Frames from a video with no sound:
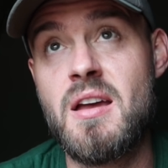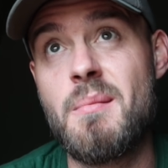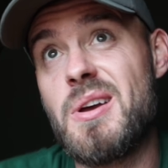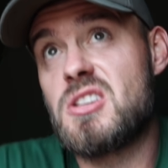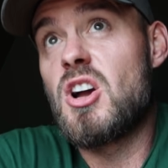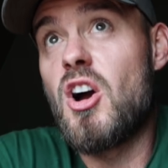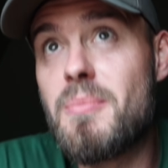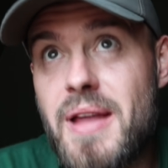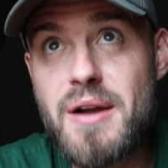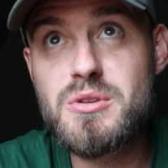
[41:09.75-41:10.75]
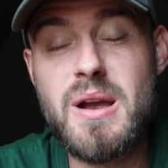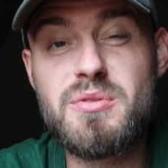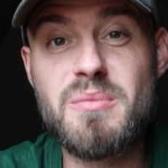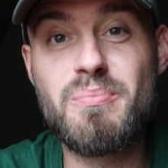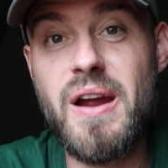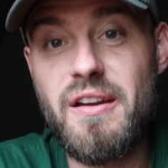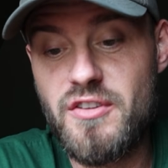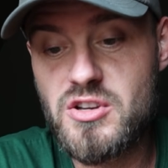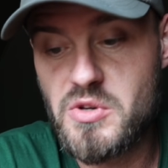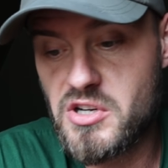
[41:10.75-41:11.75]
But it's time now to have some
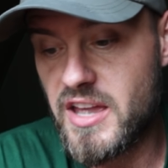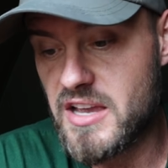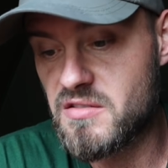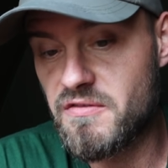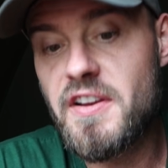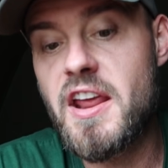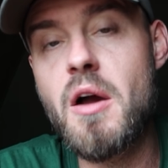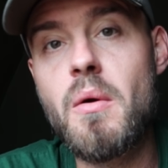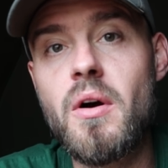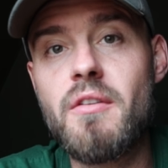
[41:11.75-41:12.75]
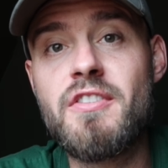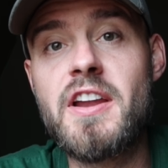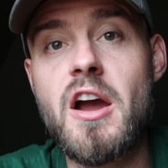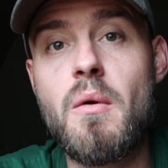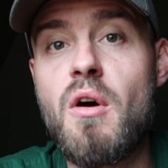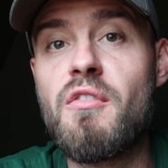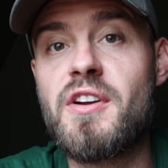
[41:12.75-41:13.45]
breakfast, which I'll get some video of,